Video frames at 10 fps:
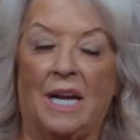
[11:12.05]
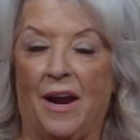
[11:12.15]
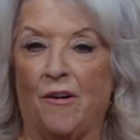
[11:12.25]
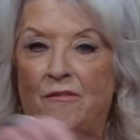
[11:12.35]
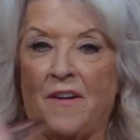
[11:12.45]

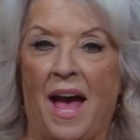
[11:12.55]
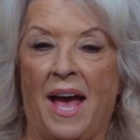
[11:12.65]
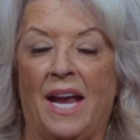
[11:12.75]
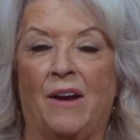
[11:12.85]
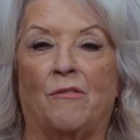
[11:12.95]

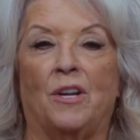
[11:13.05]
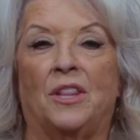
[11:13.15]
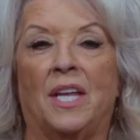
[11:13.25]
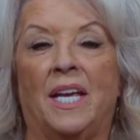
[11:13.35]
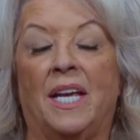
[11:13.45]
clarify
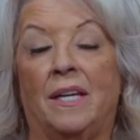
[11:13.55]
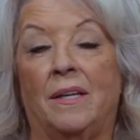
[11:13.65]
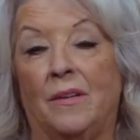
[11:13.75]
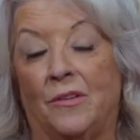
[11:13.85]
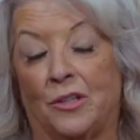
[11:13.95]
everything
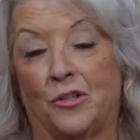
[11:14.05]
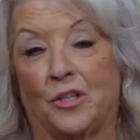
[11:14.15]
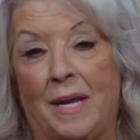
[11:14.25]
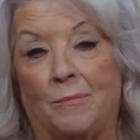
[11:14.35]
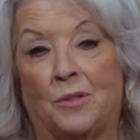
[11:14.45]
and the
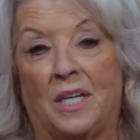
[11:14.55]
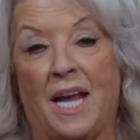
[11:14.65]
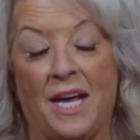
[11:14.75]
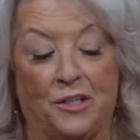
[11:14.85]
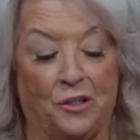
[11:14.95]
steps that
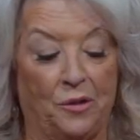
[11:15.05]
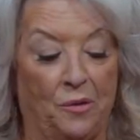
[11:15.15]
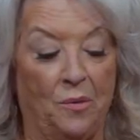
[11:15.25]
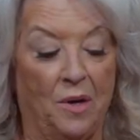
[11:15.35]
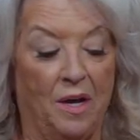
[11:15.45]
I
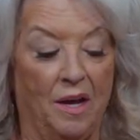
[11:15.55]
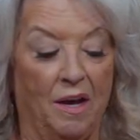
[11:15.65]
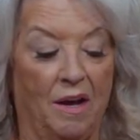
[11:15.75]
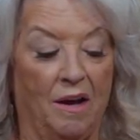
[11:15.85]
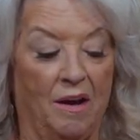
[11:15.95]
do
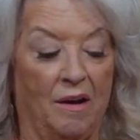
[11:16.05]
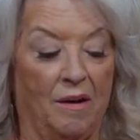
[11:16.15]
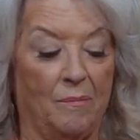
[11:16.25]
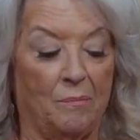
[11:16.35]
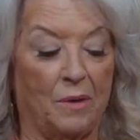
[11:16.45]

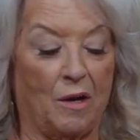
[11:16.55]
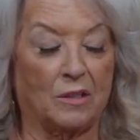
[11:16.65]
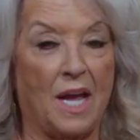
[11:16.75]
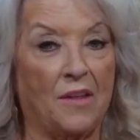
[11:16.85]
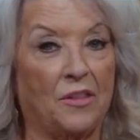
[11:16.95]
uh,
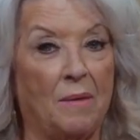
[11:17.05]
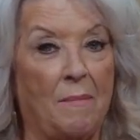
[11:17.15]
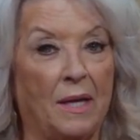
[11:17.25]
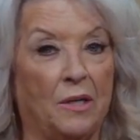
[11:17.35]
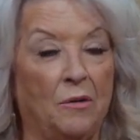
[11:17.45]
because I think
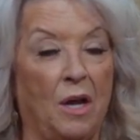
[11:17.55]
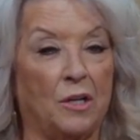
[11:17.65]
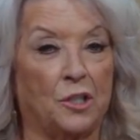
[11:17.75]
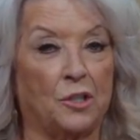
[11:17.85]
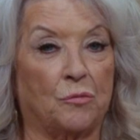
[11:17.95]
my
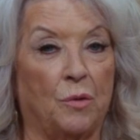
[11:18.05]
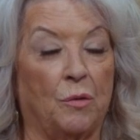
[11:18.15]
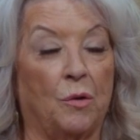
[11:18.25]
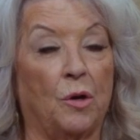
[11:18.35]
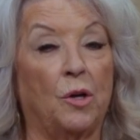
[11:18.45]
goulash is
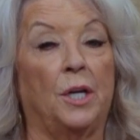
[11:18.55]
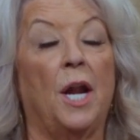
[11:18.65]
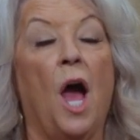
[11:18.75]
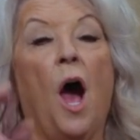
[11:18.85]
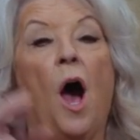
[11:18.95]
real, real
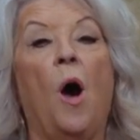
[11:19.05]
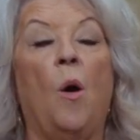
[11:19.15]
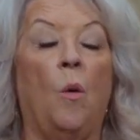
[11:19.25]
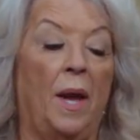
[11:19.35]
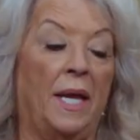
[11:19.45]
good.
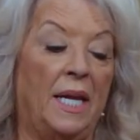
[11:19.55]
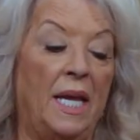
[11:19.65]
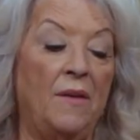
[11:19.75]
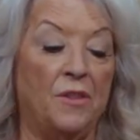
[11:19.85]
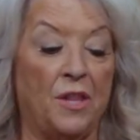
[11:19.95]
Oh, and
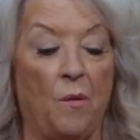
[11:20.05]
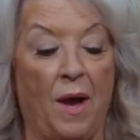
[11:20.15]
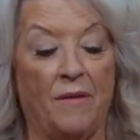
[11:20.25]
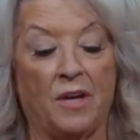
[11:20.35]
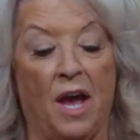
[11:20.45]
even though
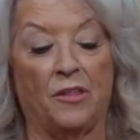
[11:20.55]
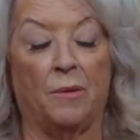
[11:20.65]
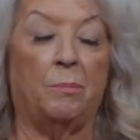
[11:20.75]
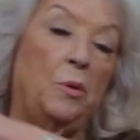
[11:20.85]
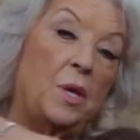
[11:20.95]
I've got
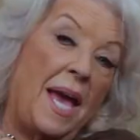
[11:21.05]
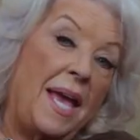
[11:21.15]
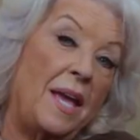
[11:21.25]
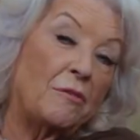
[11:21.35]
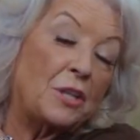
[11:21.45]
the
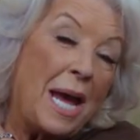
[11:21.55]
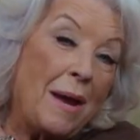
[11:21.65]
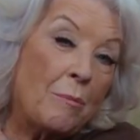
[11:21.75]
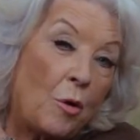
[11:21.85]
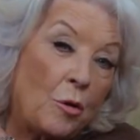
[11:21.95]
bouquet of
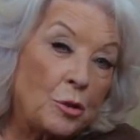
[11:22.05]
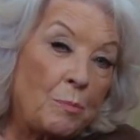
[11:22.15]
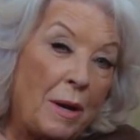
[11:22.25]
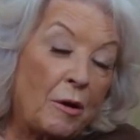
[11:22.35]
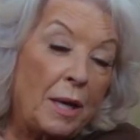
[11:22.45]
thyme,
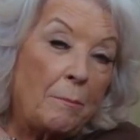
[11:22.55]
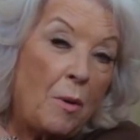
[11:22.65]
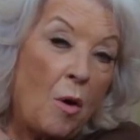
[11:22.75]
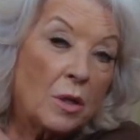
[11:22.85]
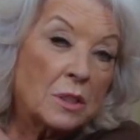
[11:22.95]
rosemary, and
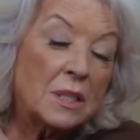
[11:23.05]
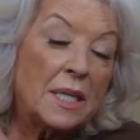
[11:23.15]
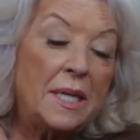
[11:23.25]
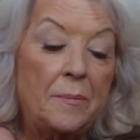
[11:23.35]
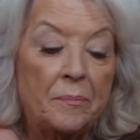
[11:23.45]

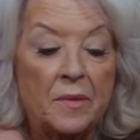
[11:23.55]
parsley,